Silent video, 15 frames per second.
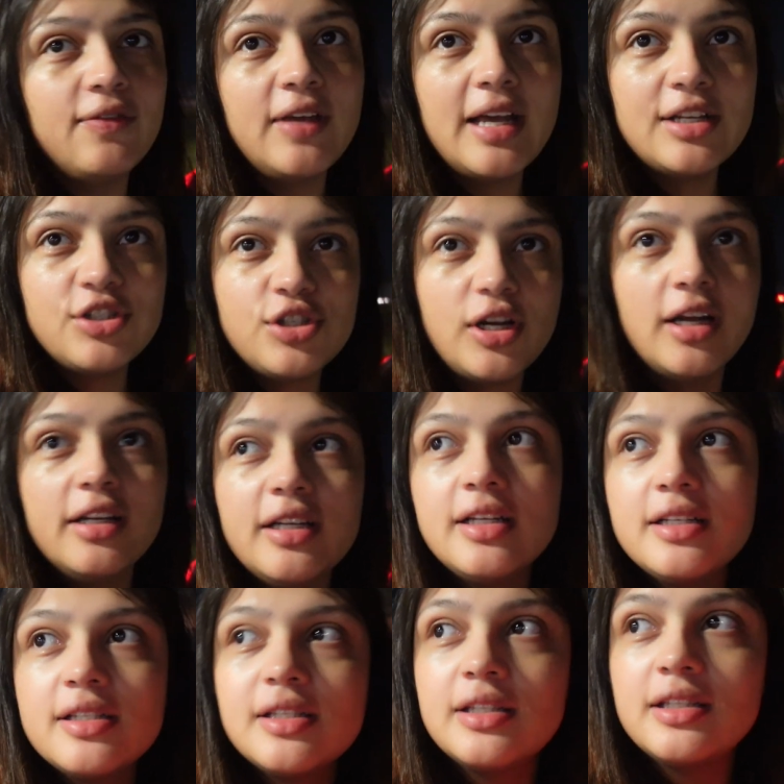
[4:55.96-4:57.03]
he has
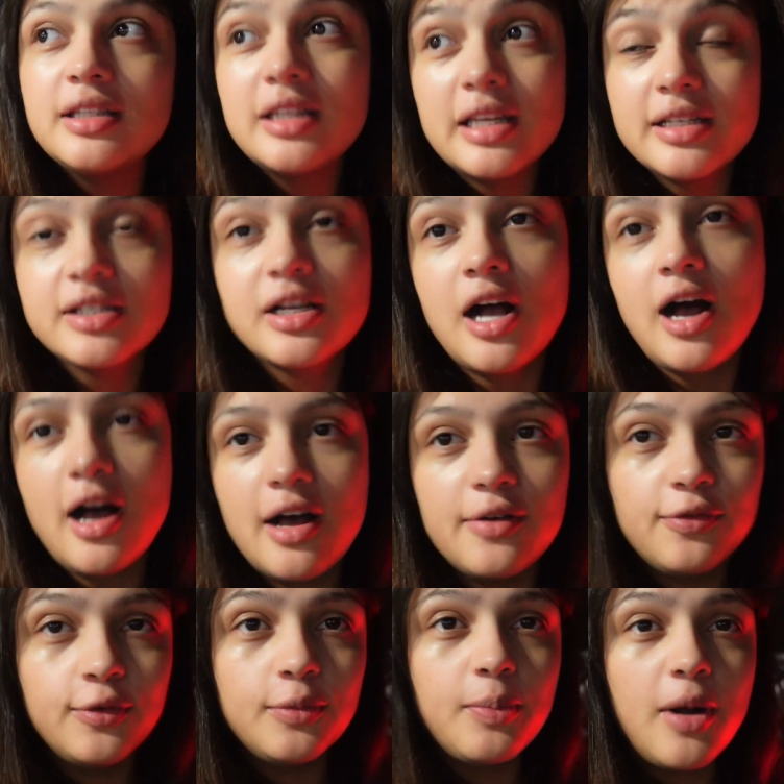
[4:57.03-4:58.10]
jaundice, this
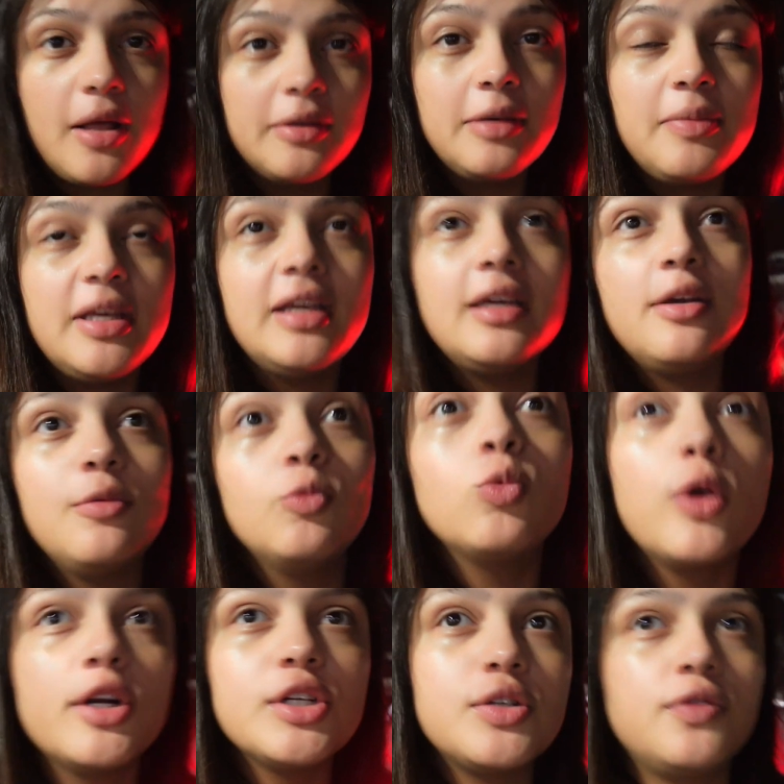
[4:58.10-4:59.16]
cough would probably be
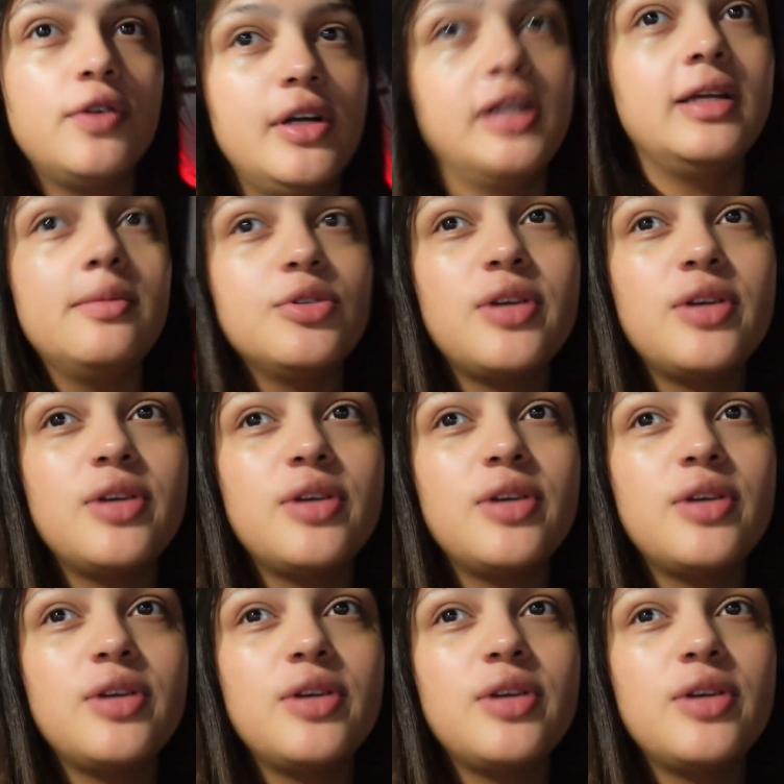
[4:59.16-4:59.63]
worse for him.